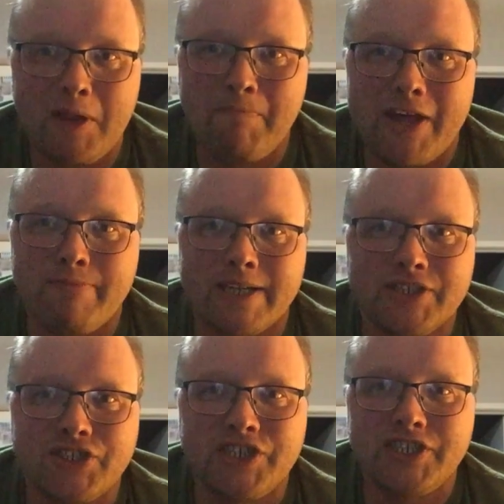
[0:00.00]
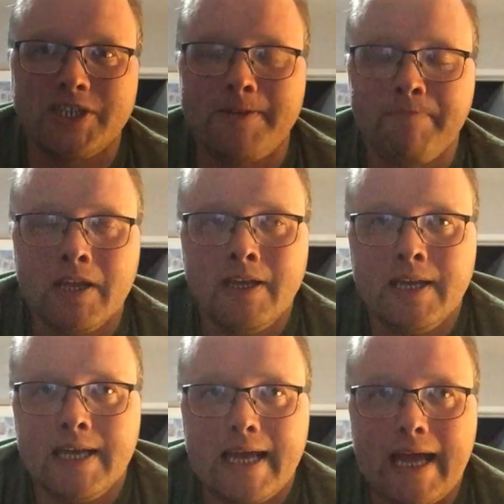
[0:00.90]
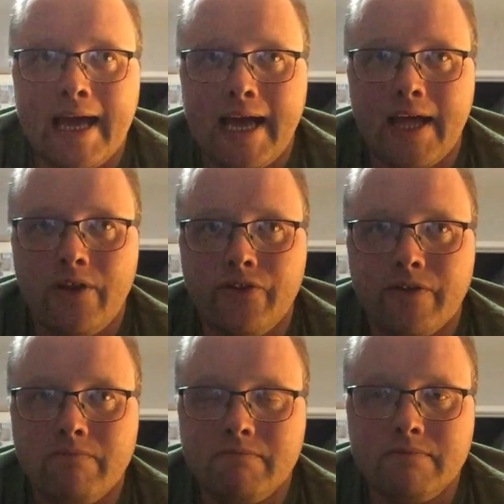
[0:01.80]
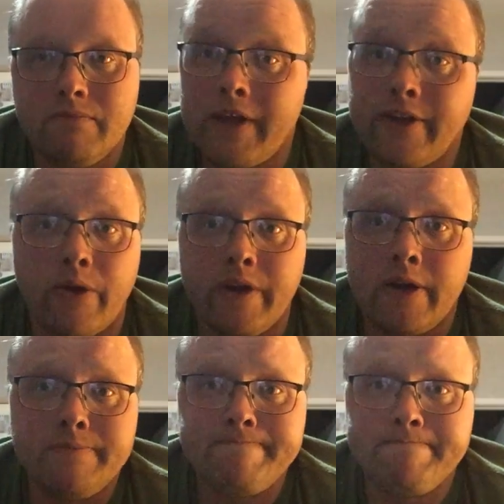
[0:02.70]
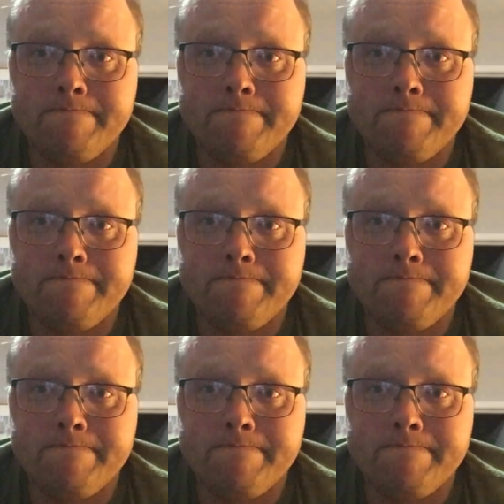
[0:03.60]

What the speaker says: Mathematics teacher, and they don't know.